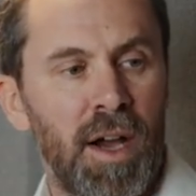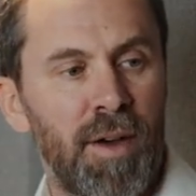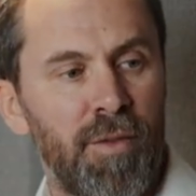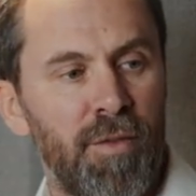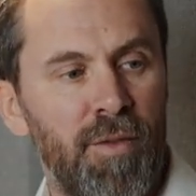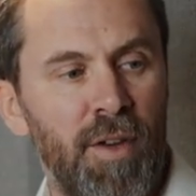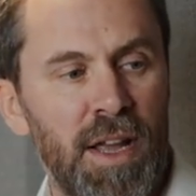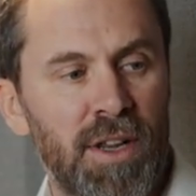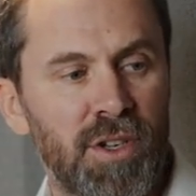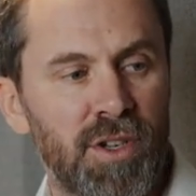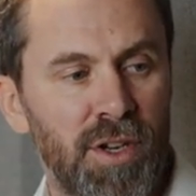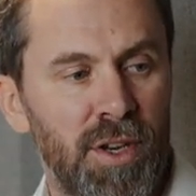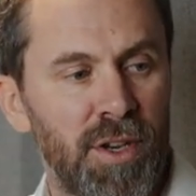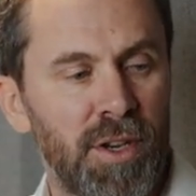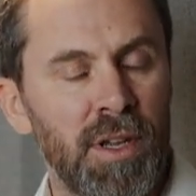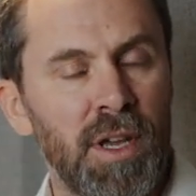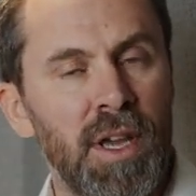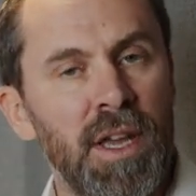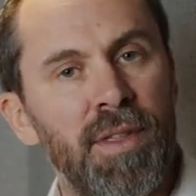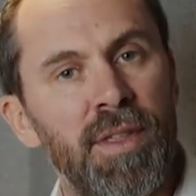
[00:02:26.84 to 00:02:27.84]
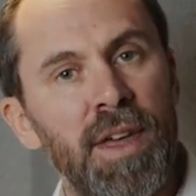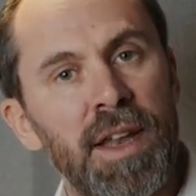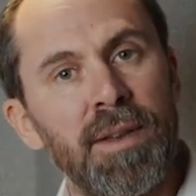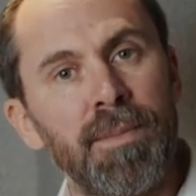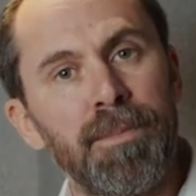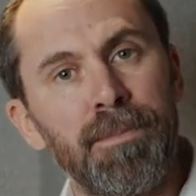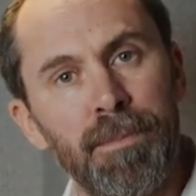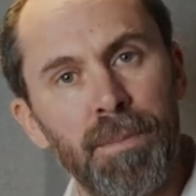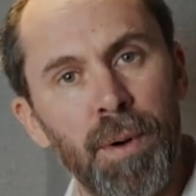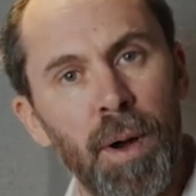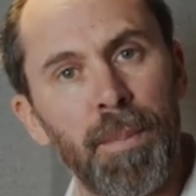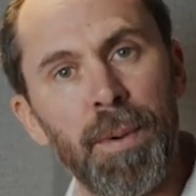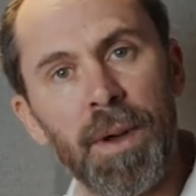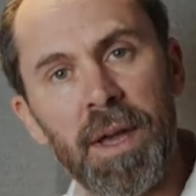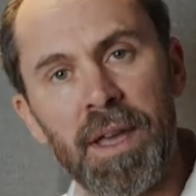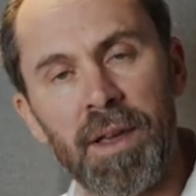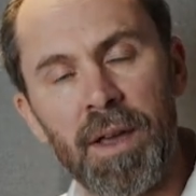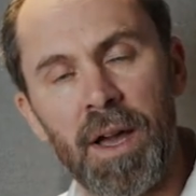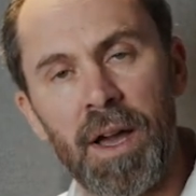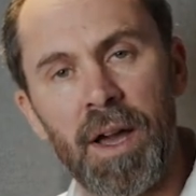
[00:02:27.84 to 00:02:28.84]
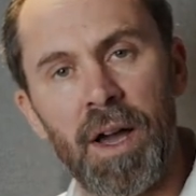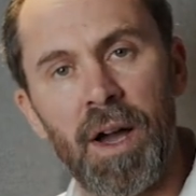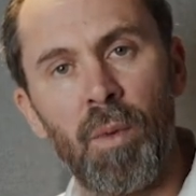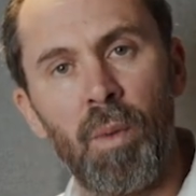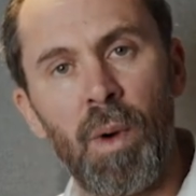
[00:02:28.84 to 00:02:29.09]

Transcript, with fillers: flexion, then pop a